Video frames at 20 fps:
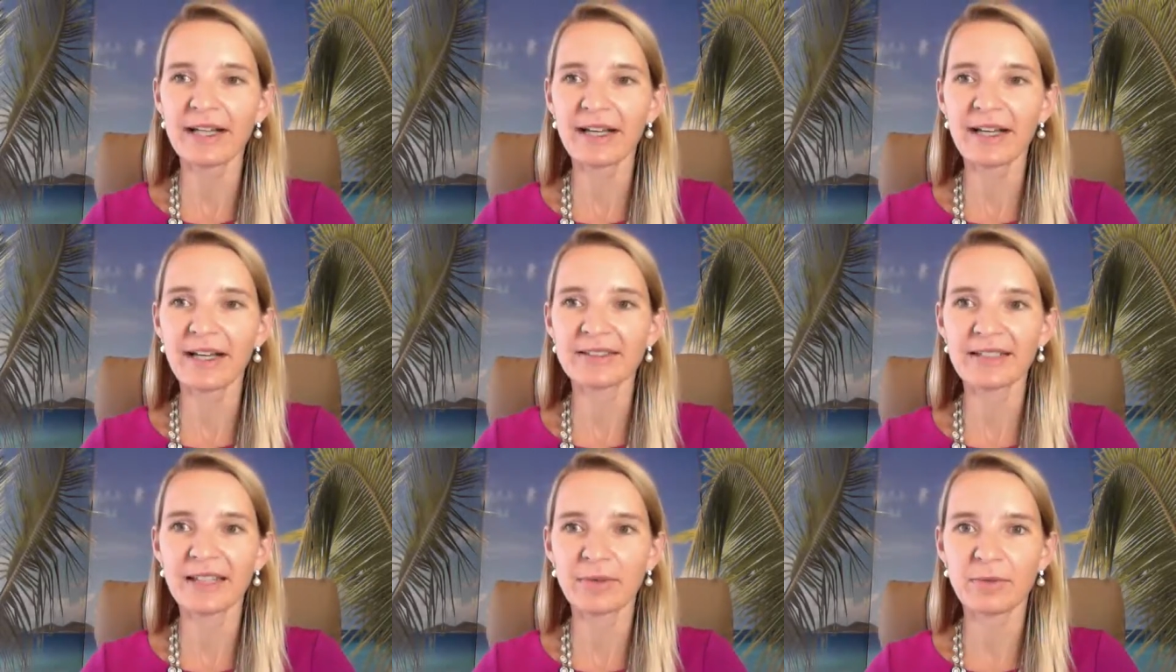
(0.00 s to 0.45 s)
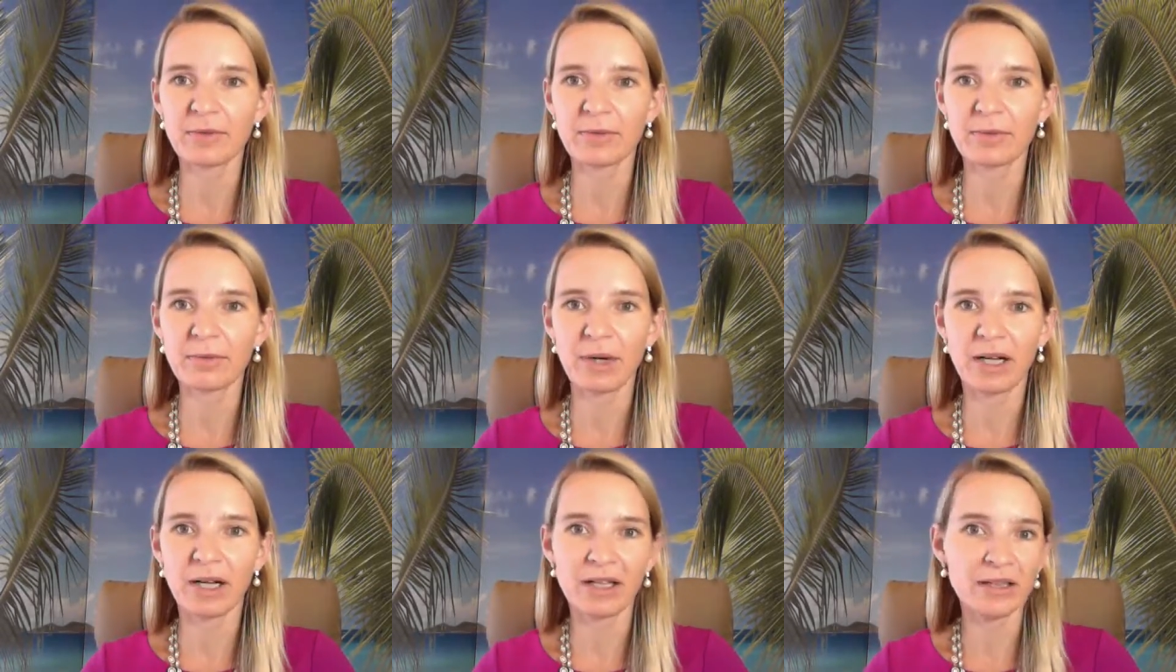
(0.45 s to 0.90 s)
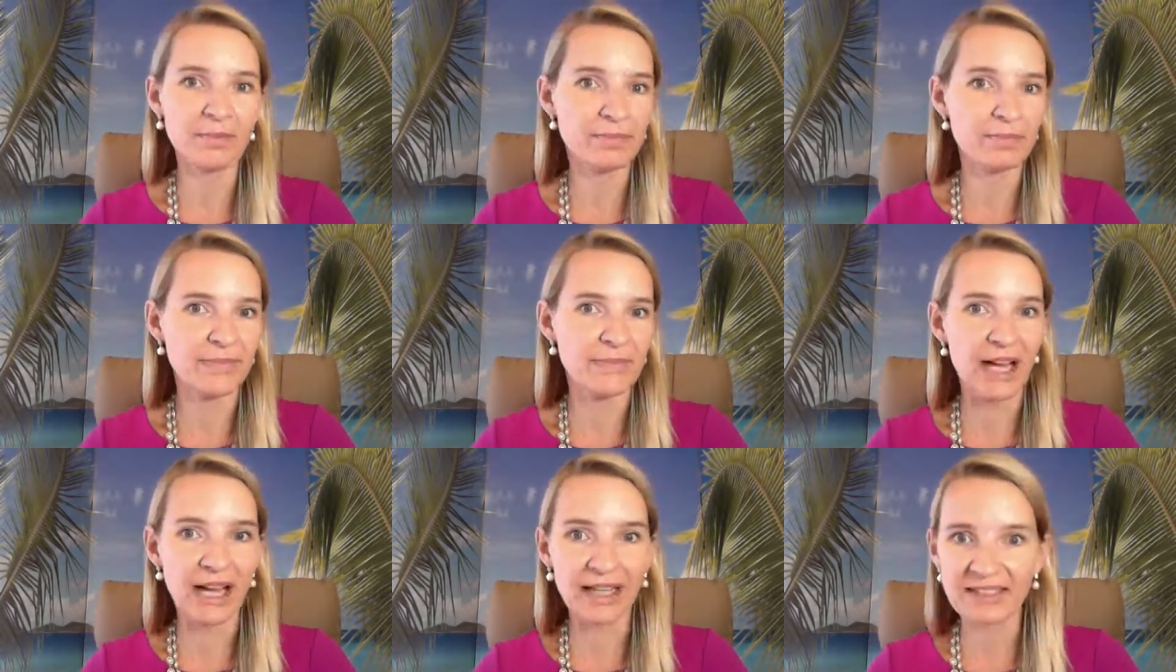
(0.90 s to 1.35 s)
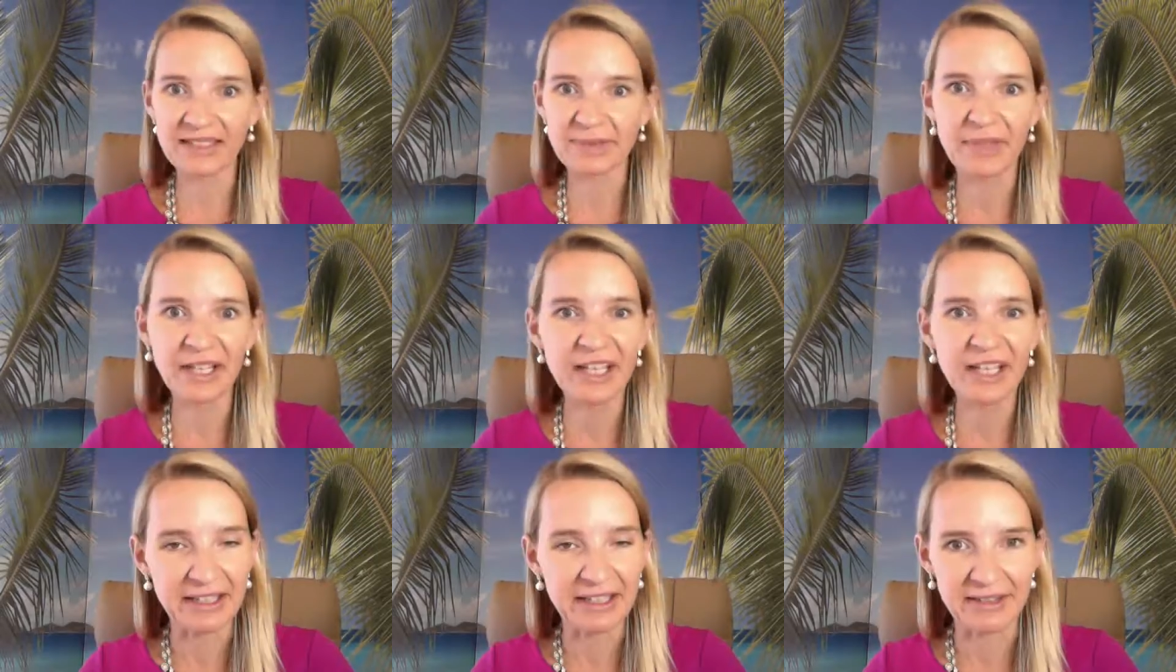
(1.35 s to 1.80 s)
I said, well, that's
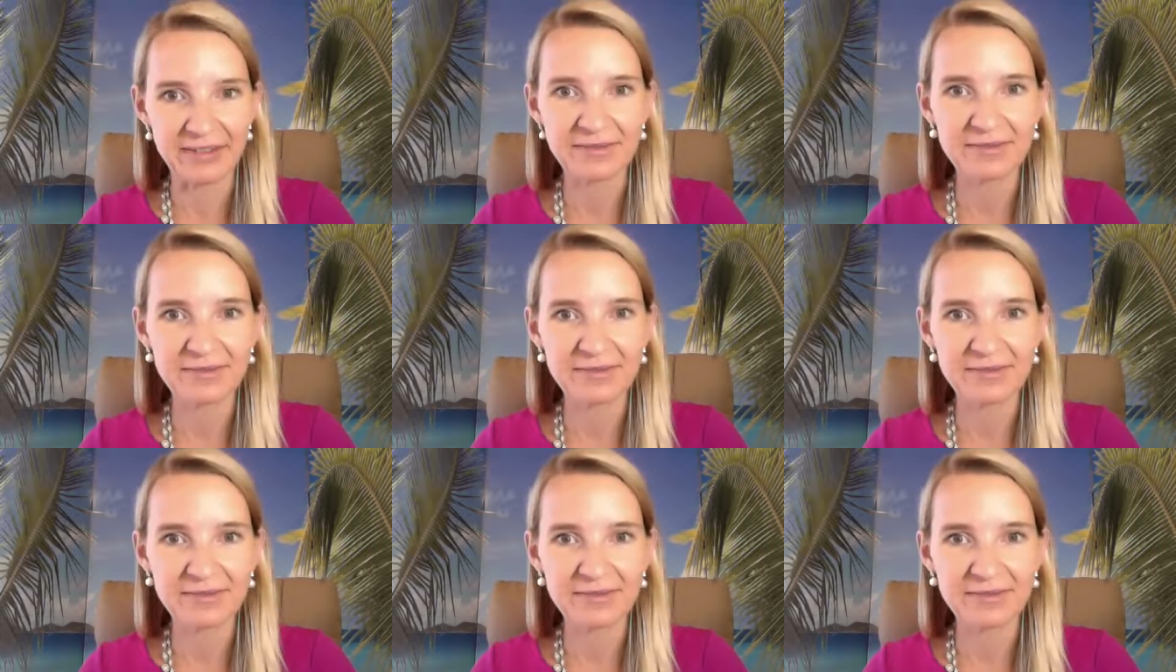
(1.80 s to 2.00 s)
me.